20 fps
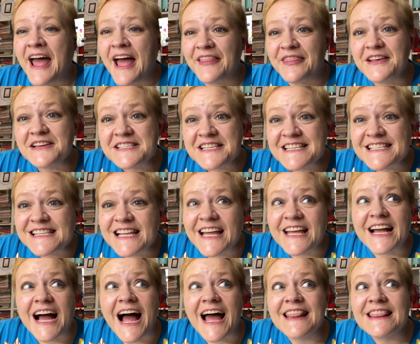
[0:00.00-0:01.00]
this is
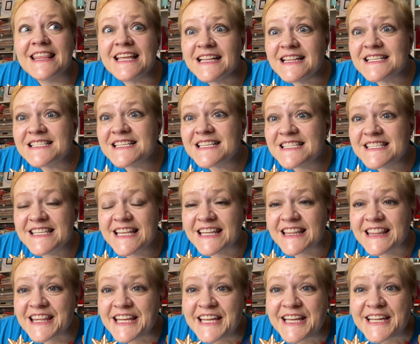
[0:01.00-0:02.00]
like, I think this is the
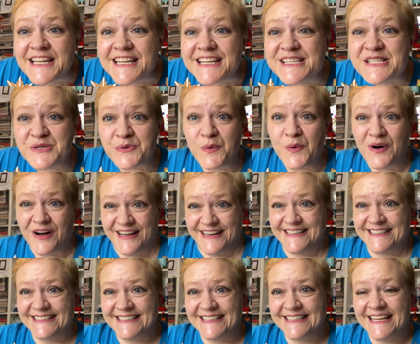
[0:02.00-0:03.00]
littlest
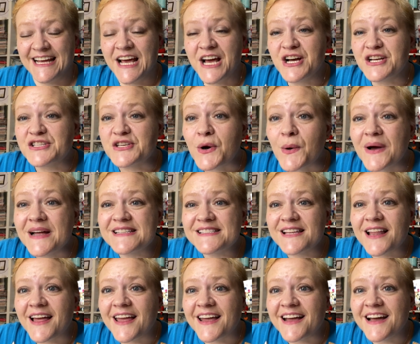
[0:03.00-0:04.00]
one. So it's
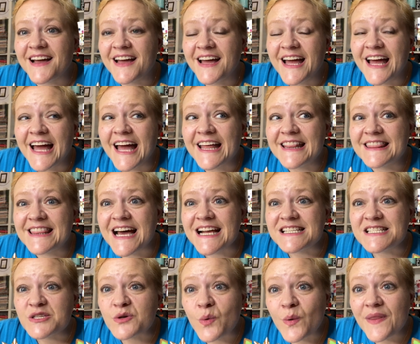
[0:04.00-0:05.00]
like,
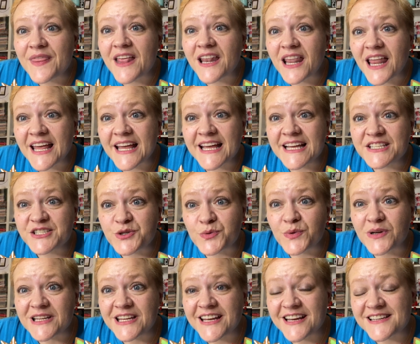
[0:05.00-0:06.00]
that's the one that like gets you
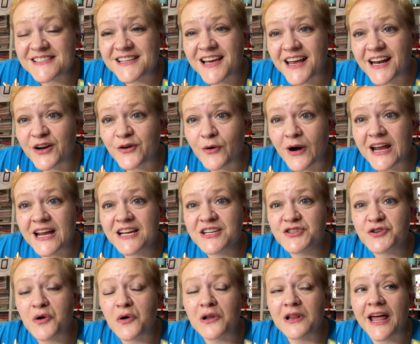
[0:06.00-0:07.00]
really excited, right? Because
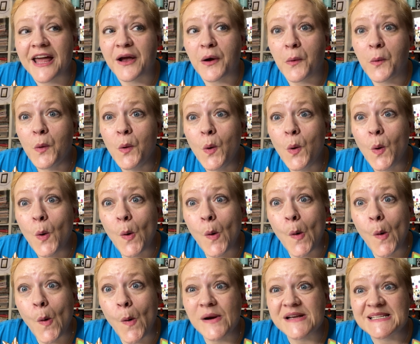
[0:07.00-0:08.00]
you're all like,
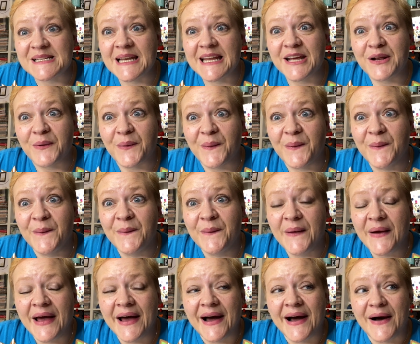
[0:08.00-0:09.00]
ooh, it's little.
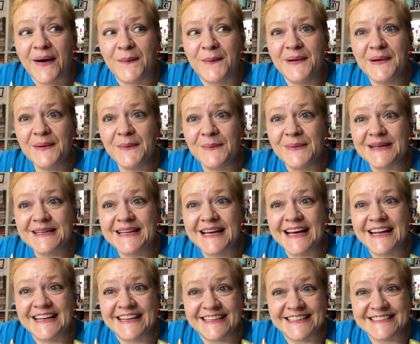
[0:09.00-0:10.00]
I wonder what
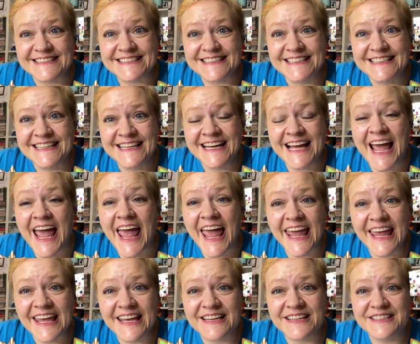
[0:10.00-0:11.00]
that is.
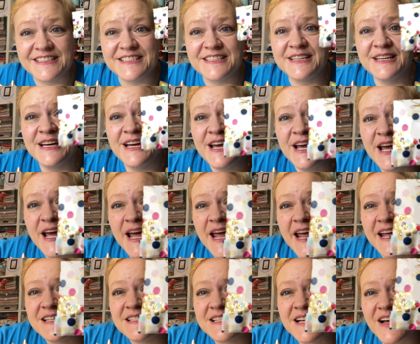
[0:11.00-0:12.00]
And
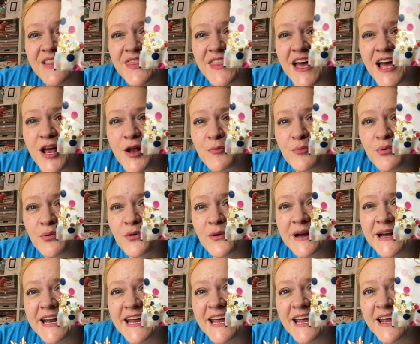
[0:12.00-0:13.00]
it's got that
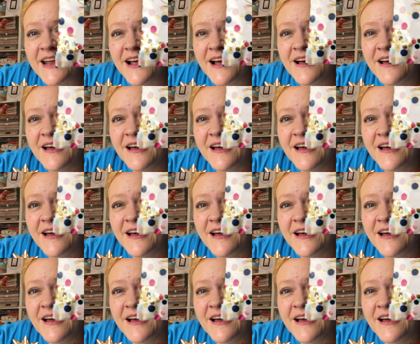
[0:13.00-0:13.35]
pretty